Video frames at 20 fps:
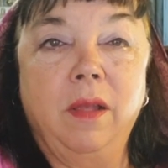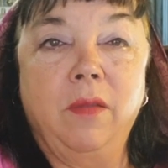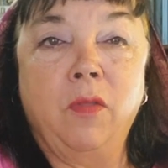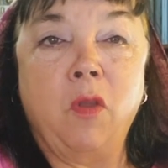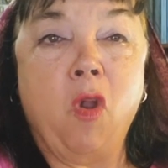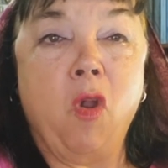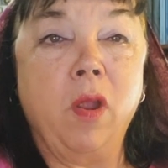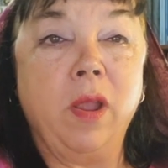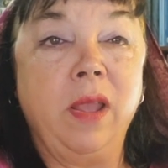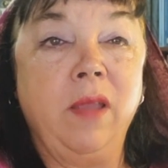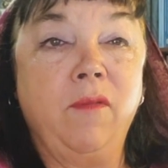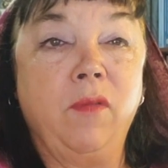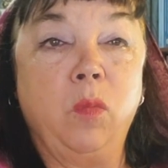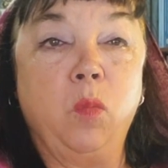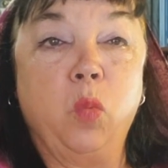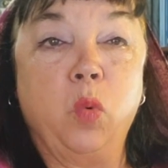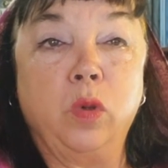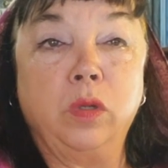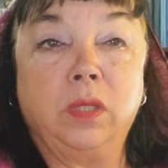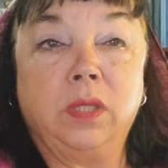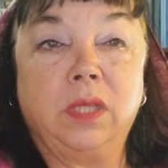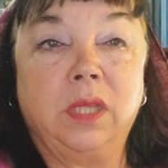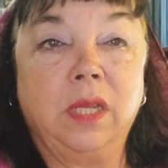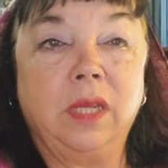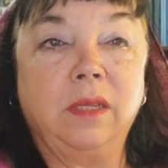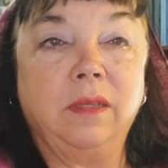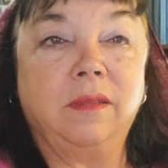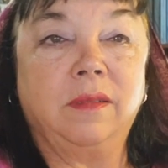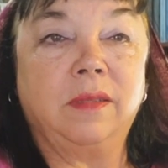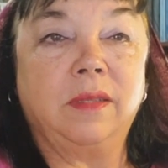There are even worse
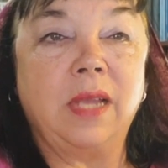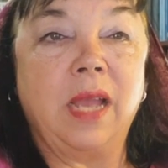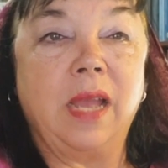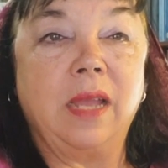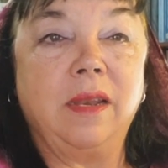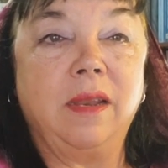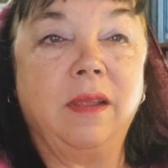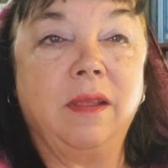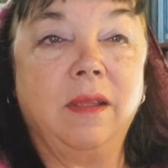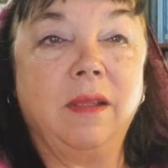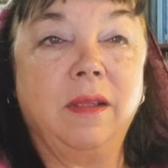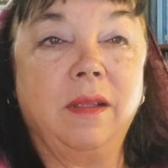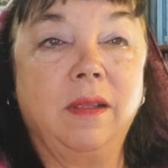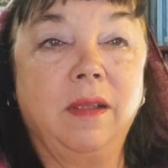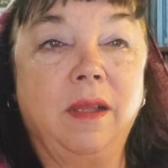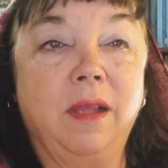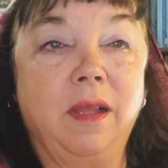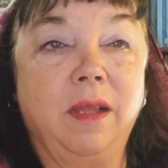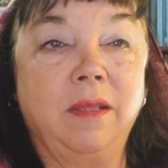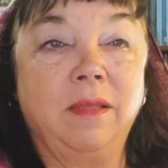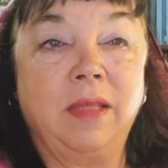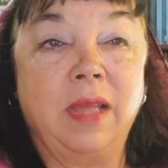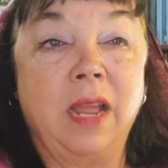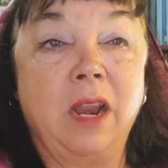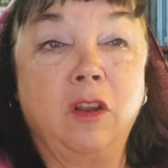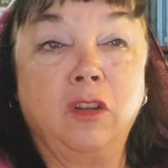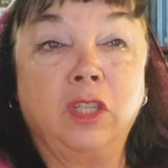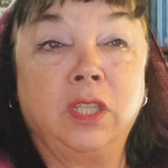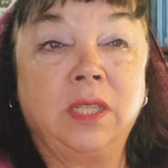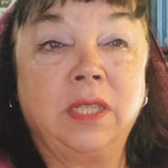things said that
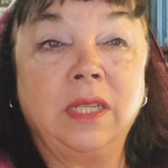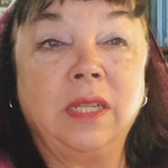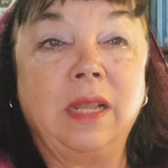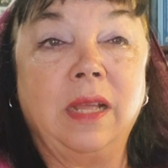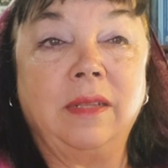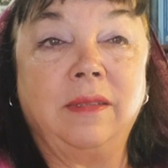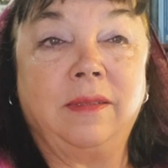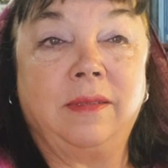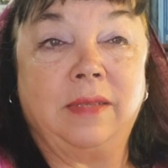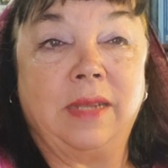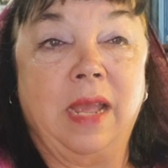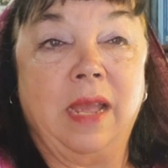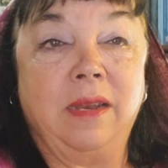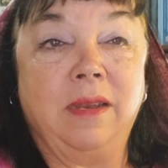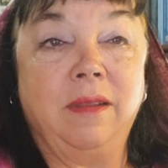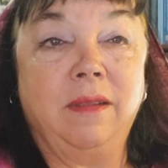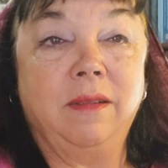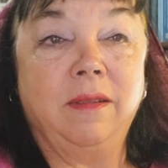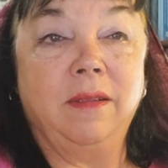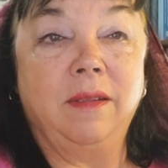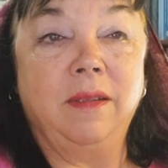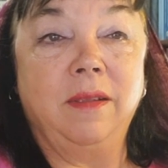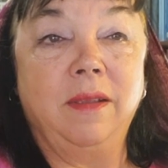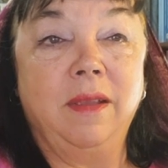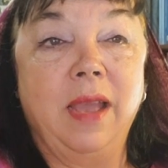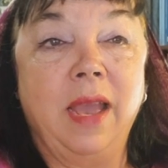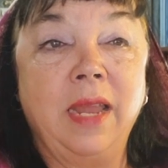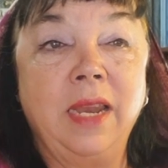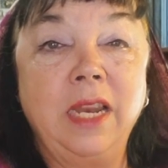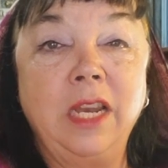are still unsaid,
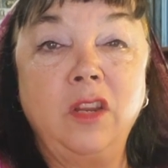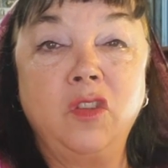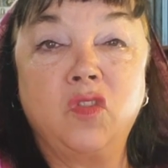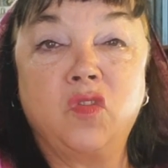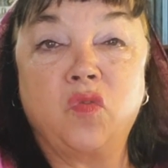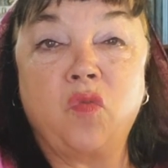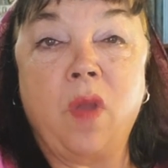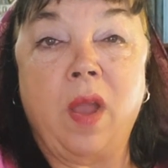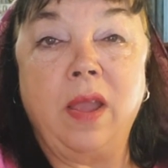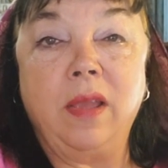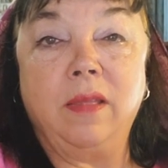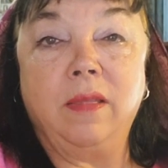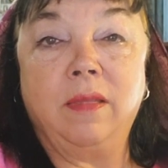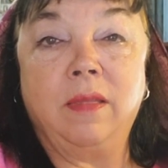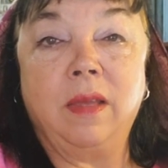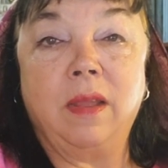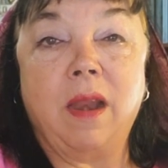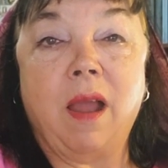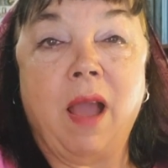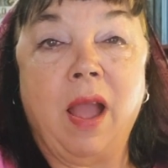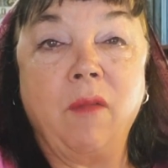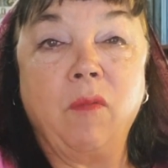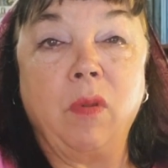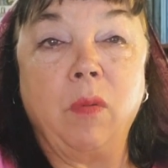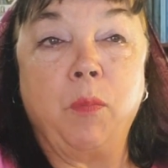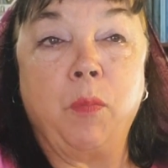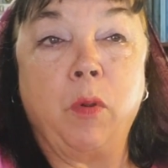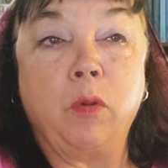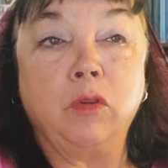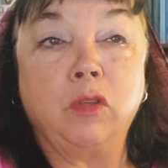and it is right that I
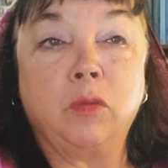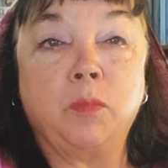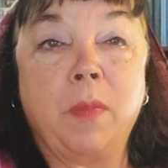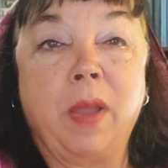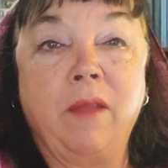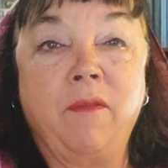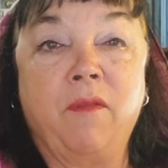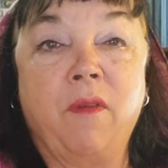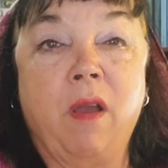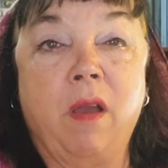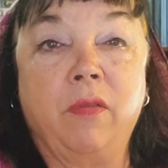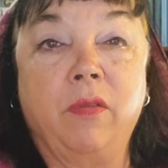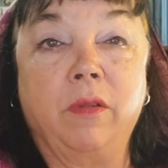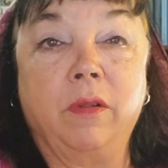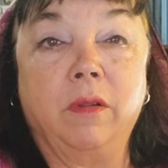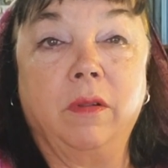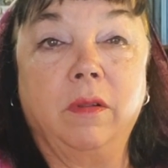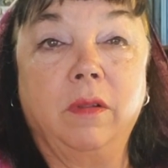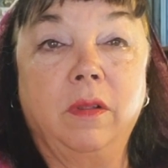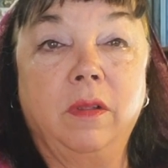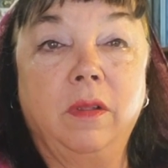reproach my father.